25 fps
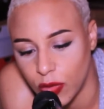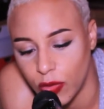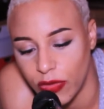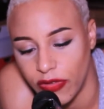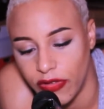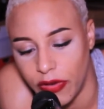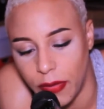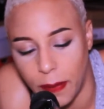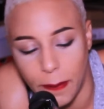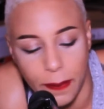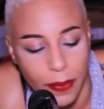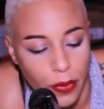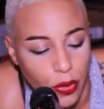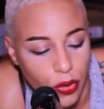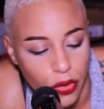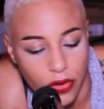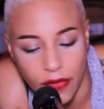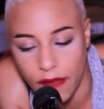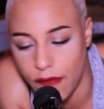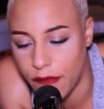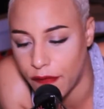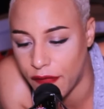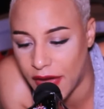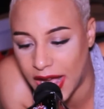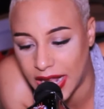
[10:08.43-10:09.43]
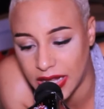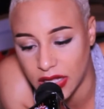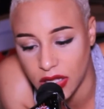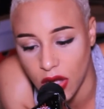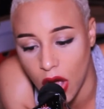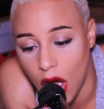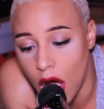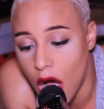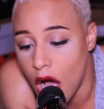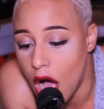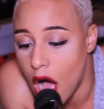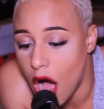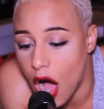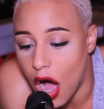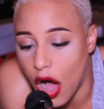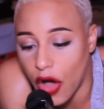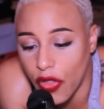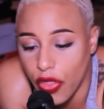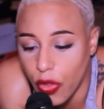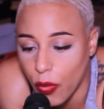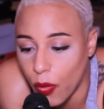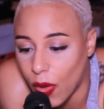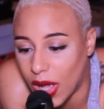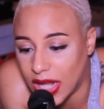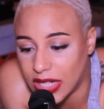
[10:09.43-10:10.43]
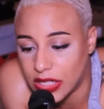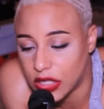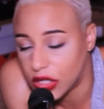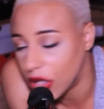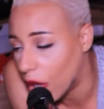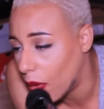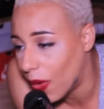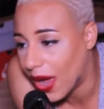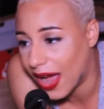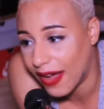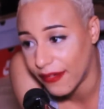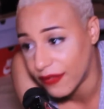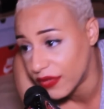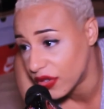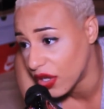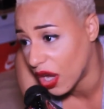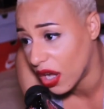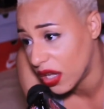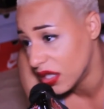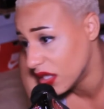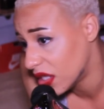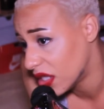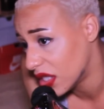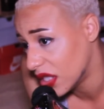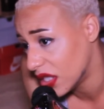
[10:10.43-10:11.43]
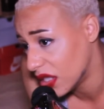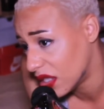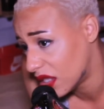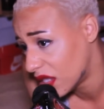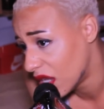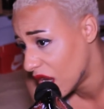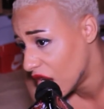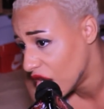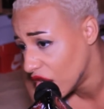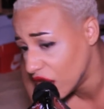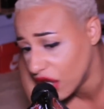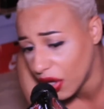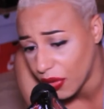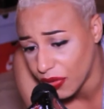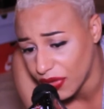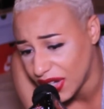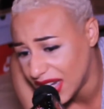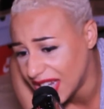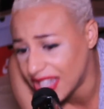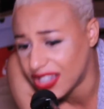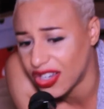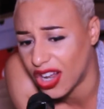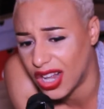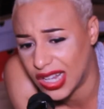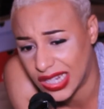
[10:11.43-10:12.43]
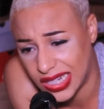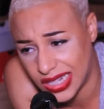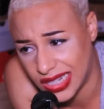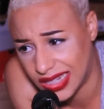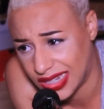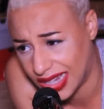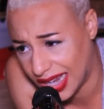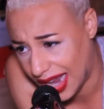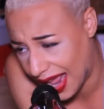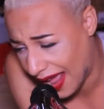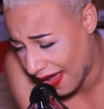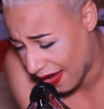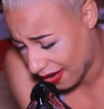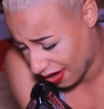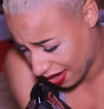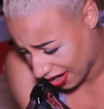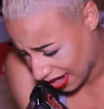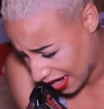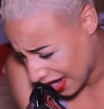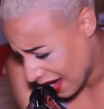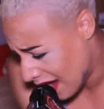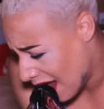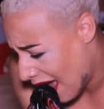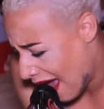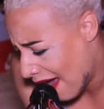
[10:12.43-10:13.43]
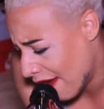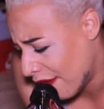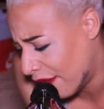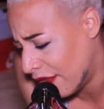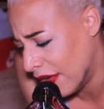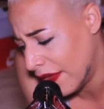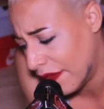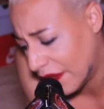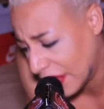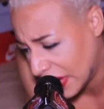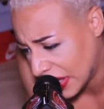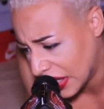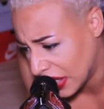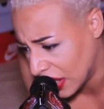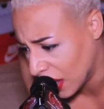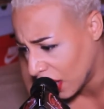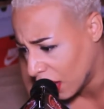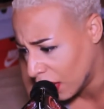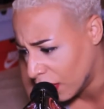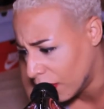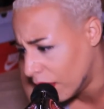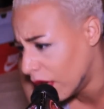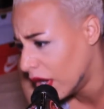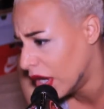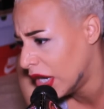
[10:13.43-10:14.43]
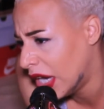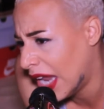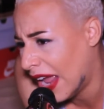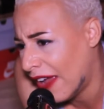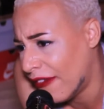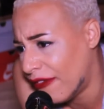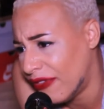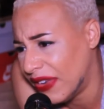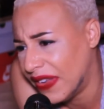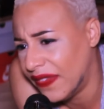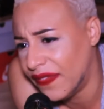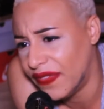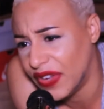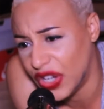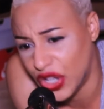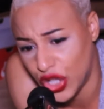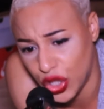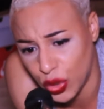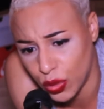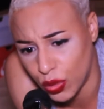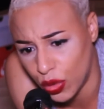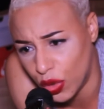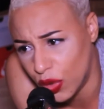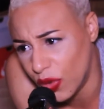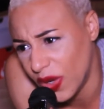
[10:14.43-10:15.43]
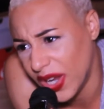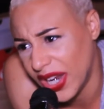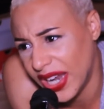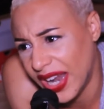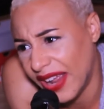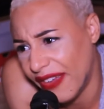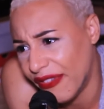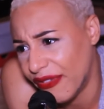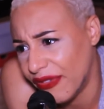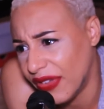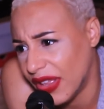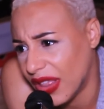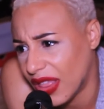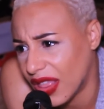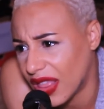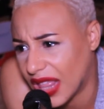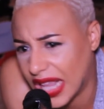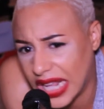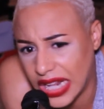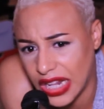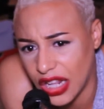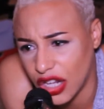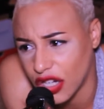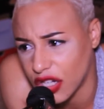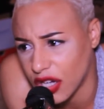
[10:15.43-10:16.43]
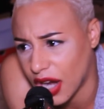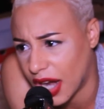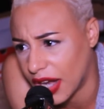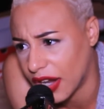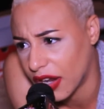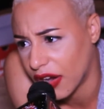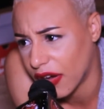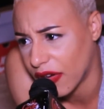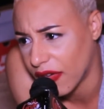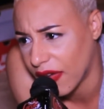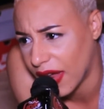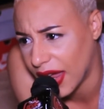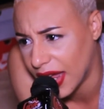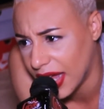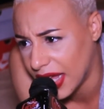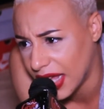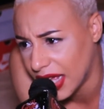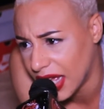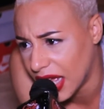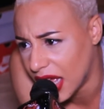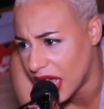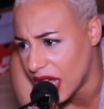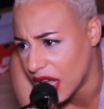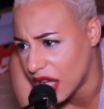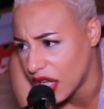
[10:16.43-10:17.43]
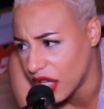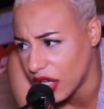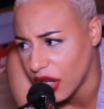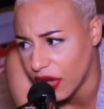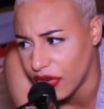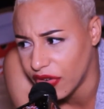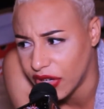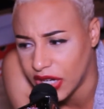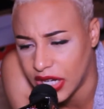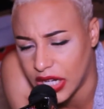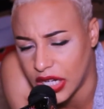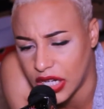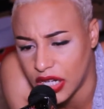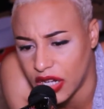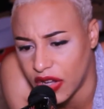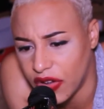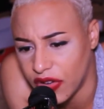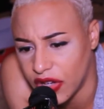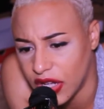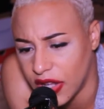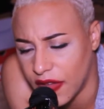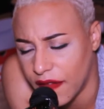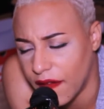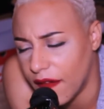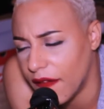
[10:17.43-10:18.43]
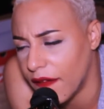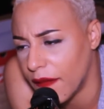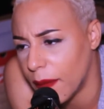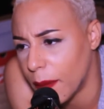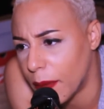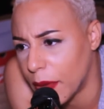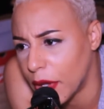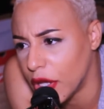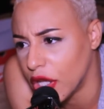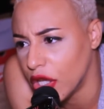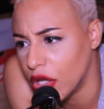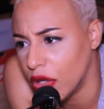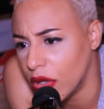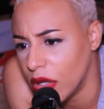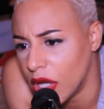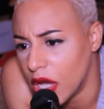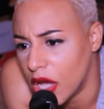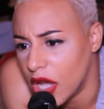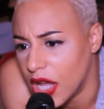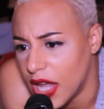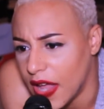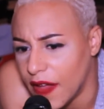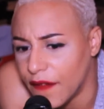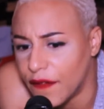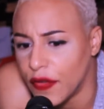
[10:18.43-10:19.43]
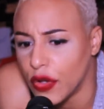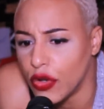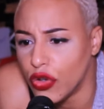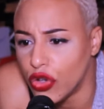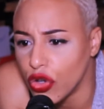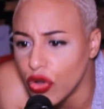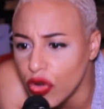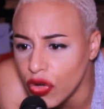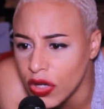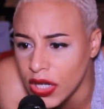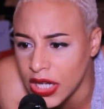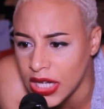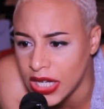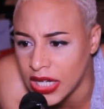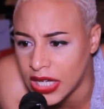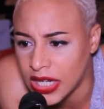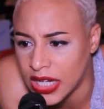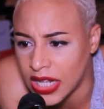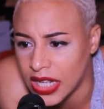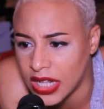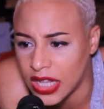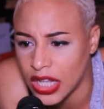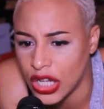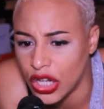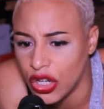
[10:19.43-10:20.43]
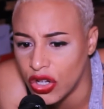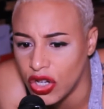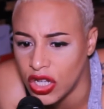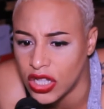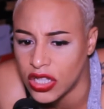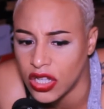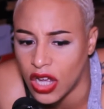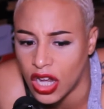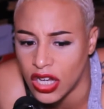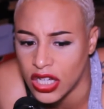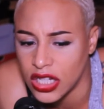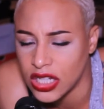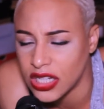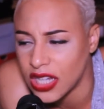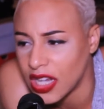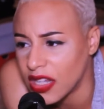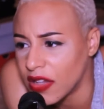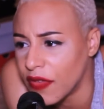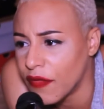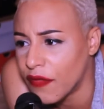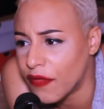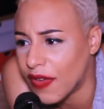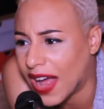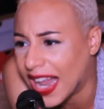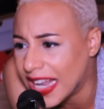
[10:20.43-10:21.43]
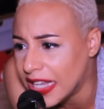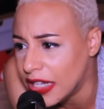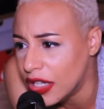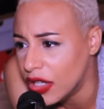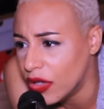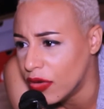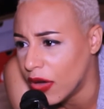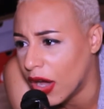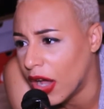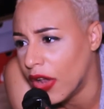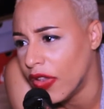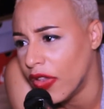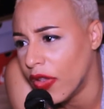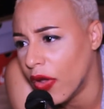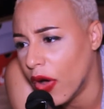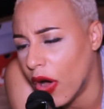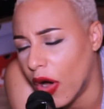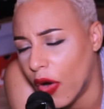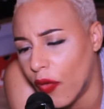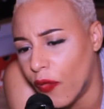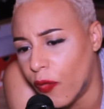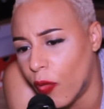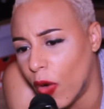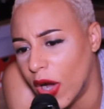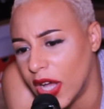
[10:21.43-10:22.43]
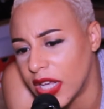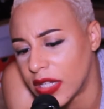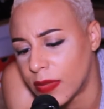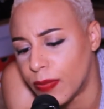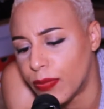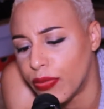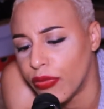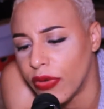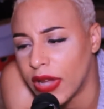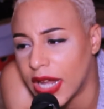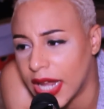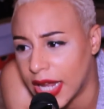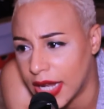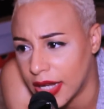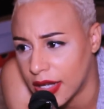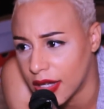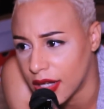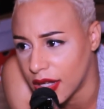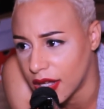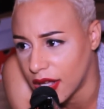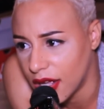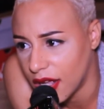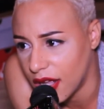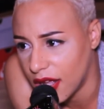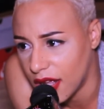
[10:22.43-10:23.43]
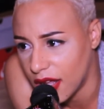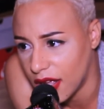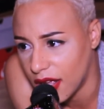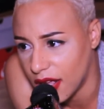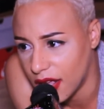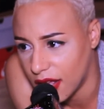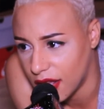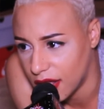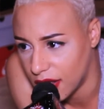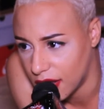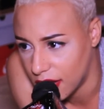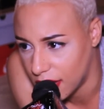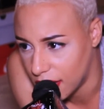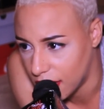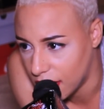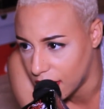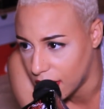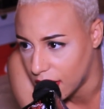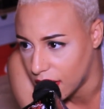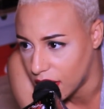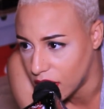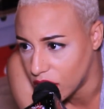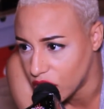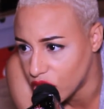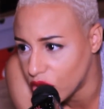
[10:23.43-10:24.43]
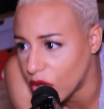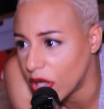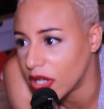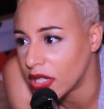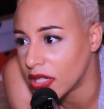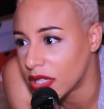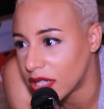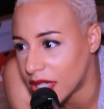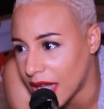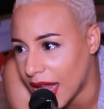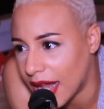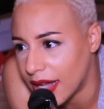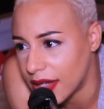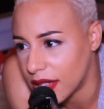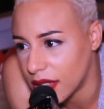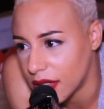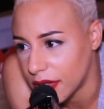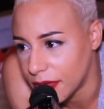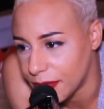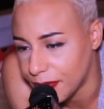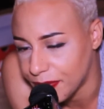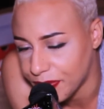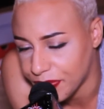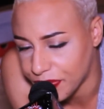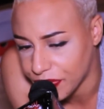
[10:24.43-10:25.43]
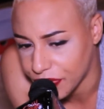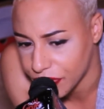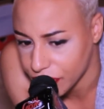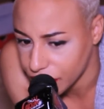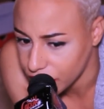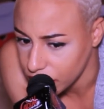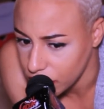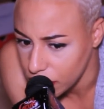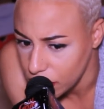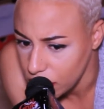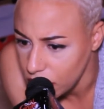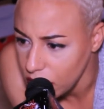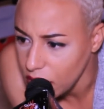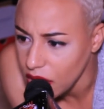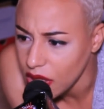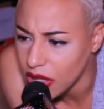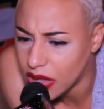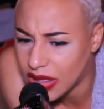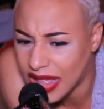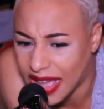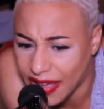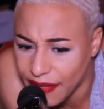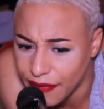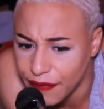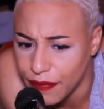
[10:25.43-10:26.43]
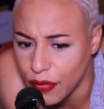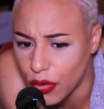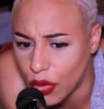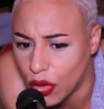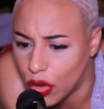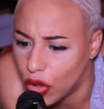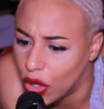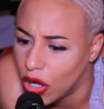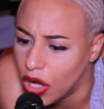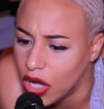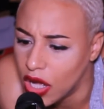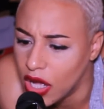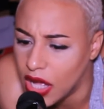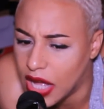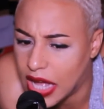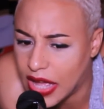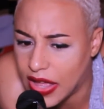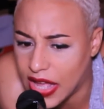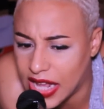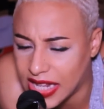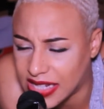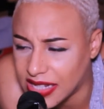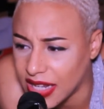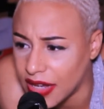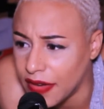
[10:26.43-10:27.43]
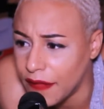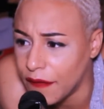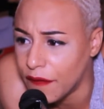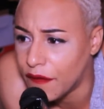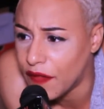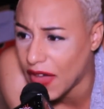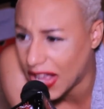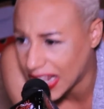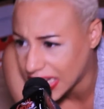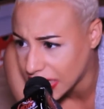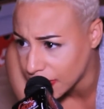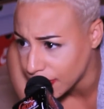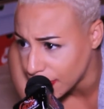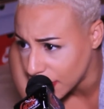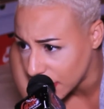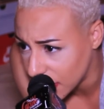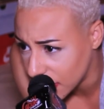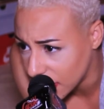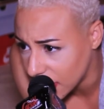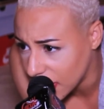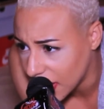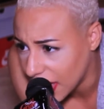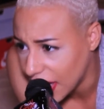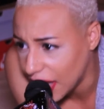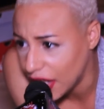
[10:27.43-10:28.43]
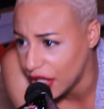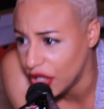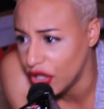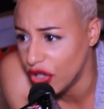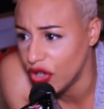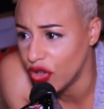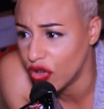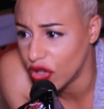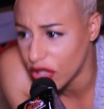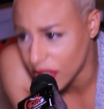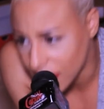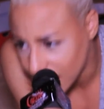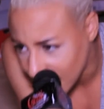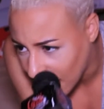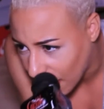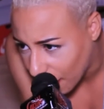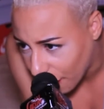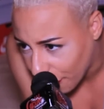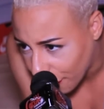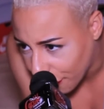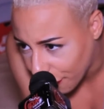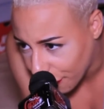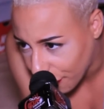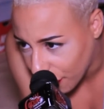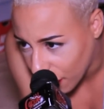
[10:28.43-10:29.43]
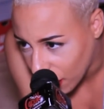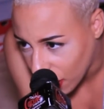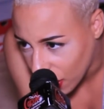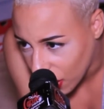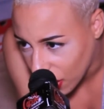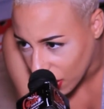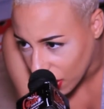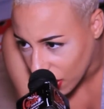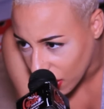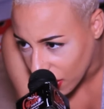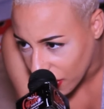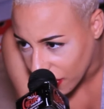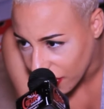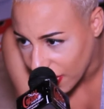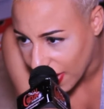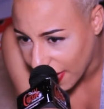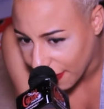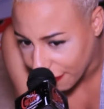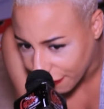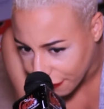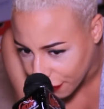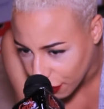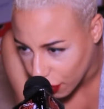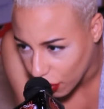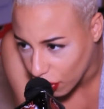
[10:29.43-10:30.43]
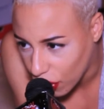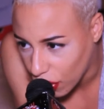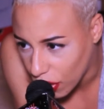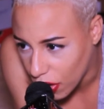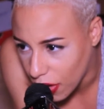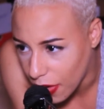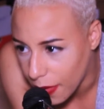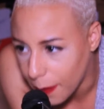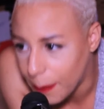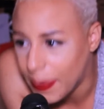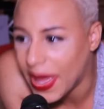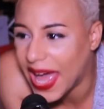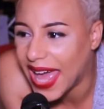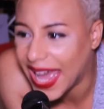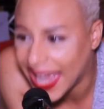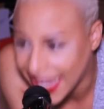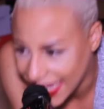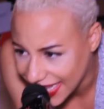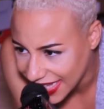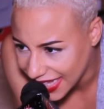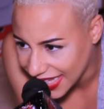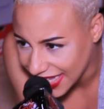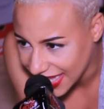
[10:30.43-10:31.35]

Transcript: We're an important factor. Otherwise, don't have dancers. You don't need dancers in every video, in every visual, in everything you're trying to create. If you do need it, then you need to understand the value and of what it's bringing. Do you understand? Therefore, it's an investment in yourself. Therefore, pay.